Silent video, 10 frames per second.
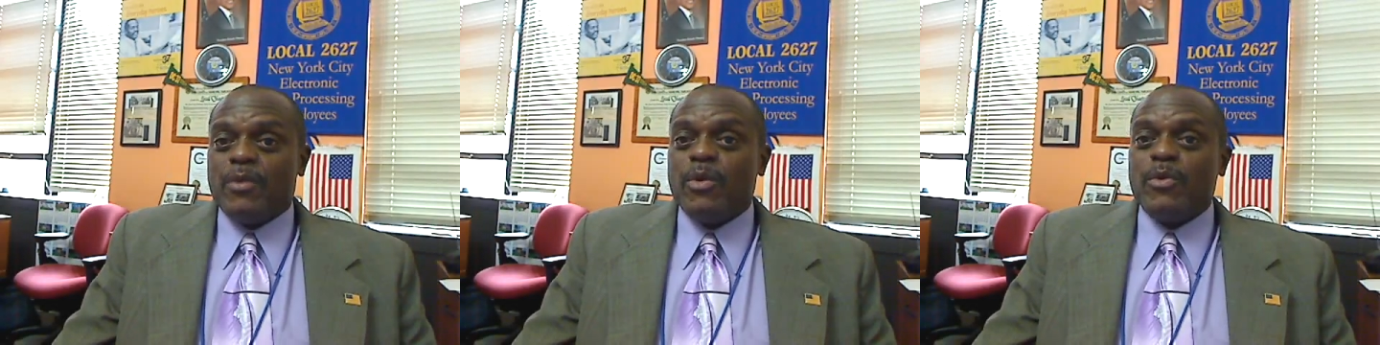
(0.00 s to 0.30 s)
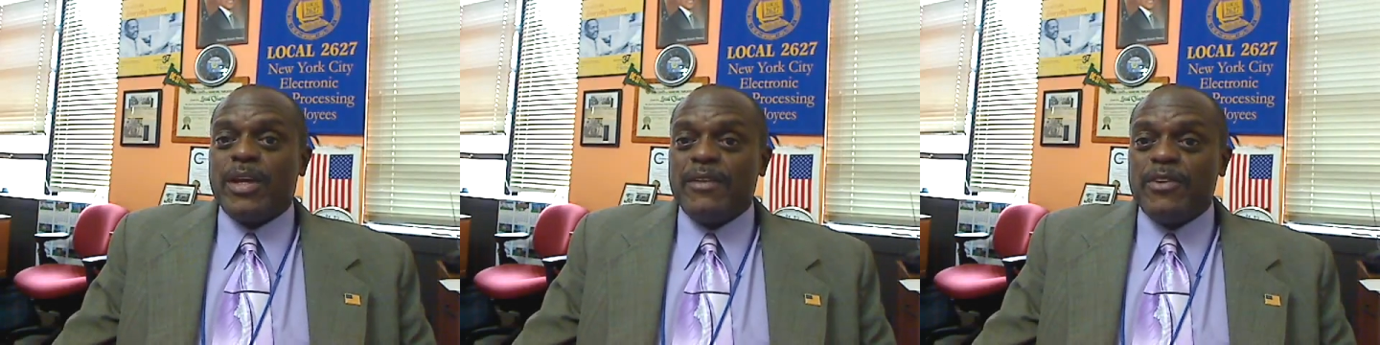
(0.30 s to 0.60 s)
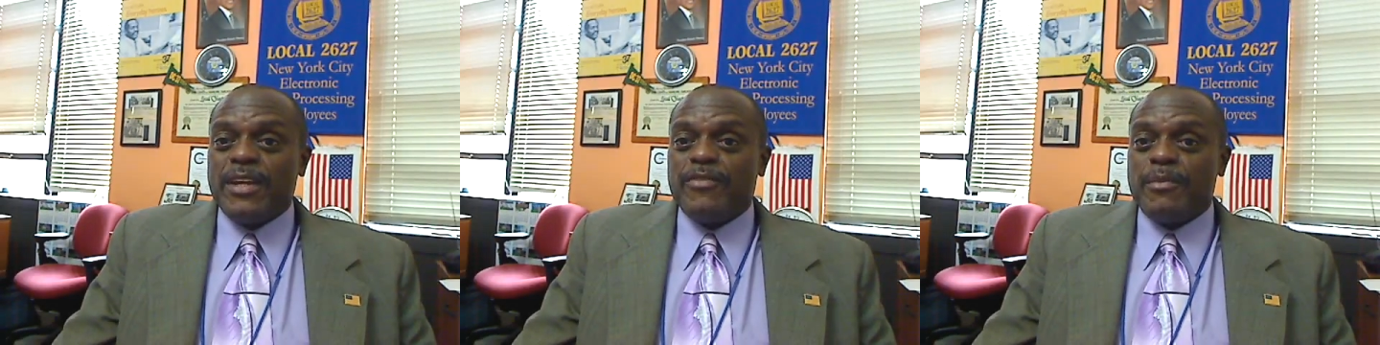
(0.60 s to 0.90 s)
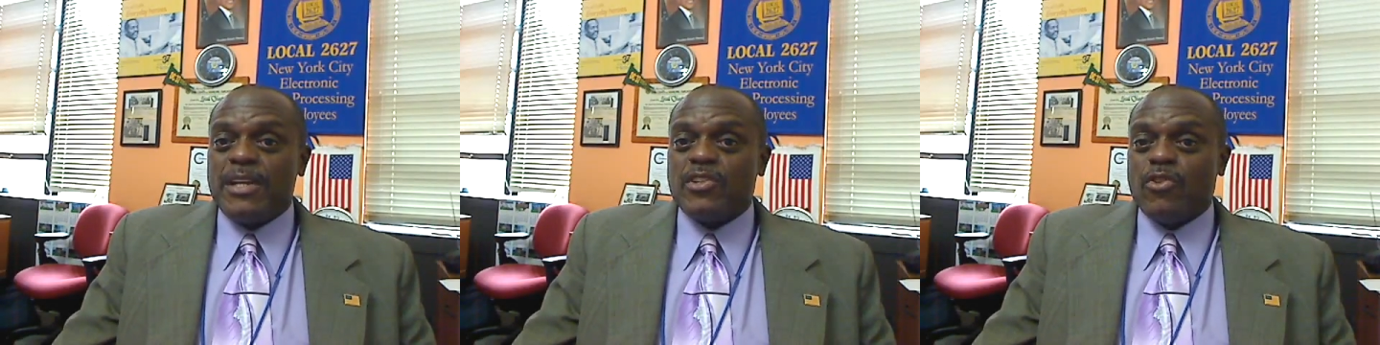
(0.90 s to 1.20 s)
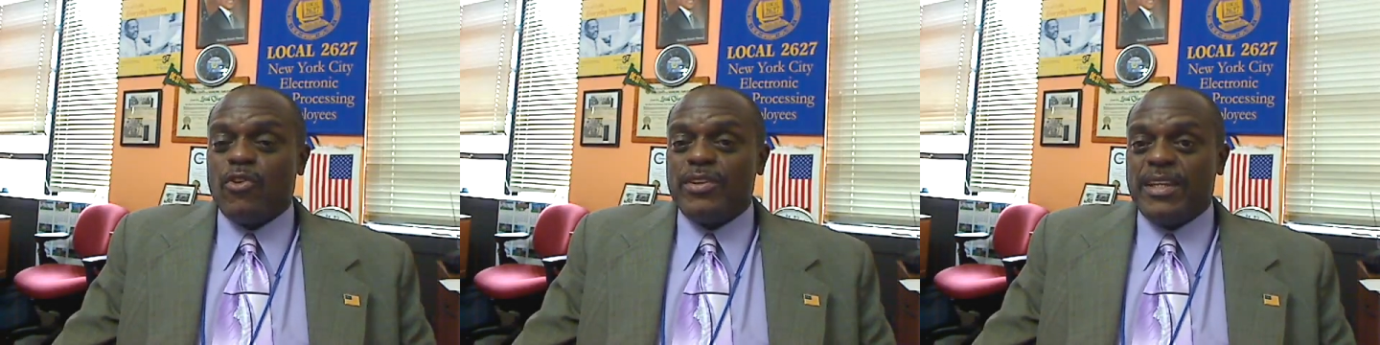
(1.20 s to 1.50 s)
we will give you the
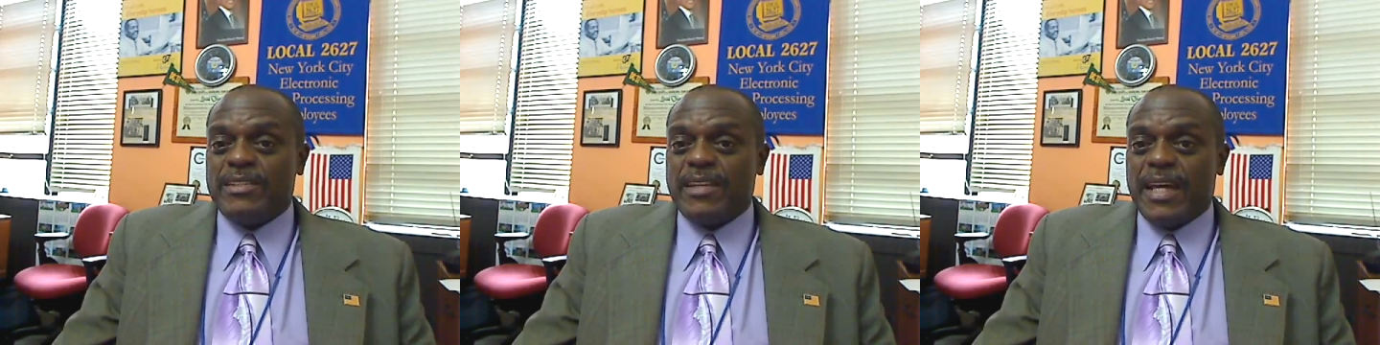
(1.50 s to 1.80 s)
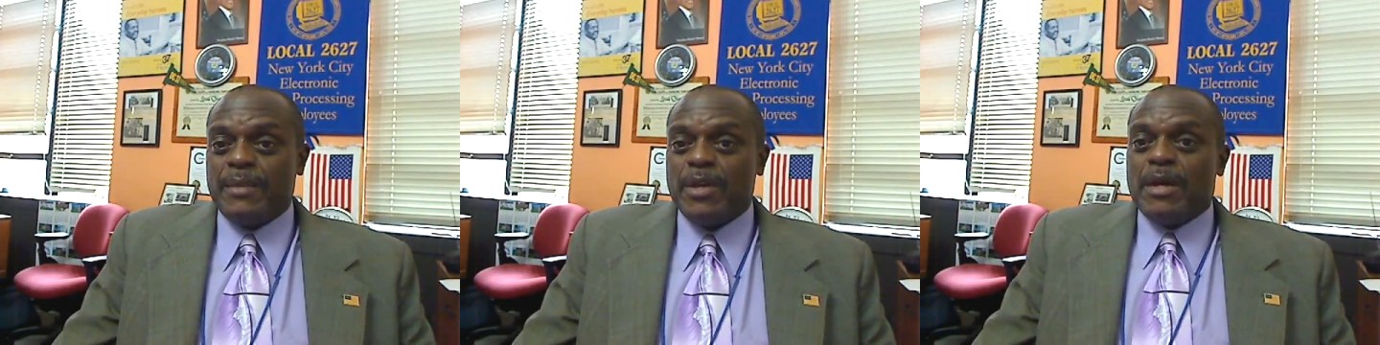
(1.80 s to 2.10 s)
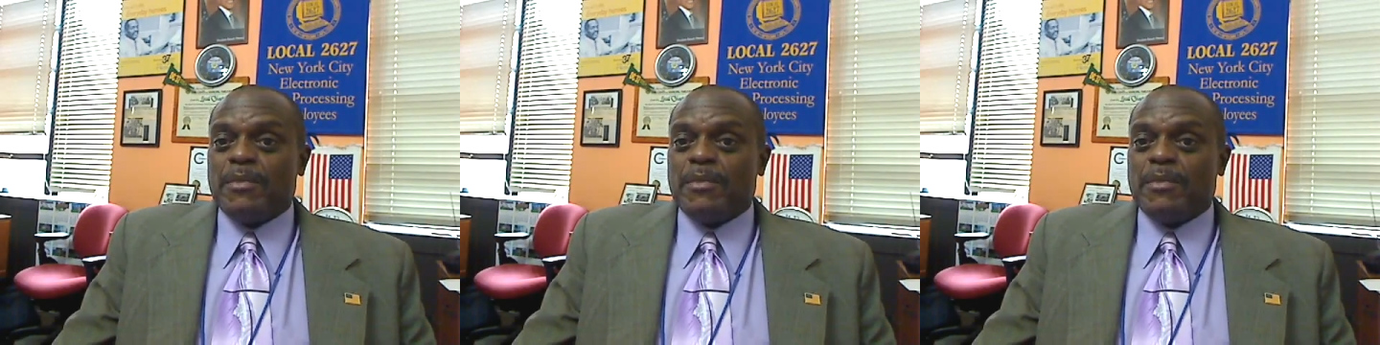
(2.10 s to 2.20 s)
information on the exam.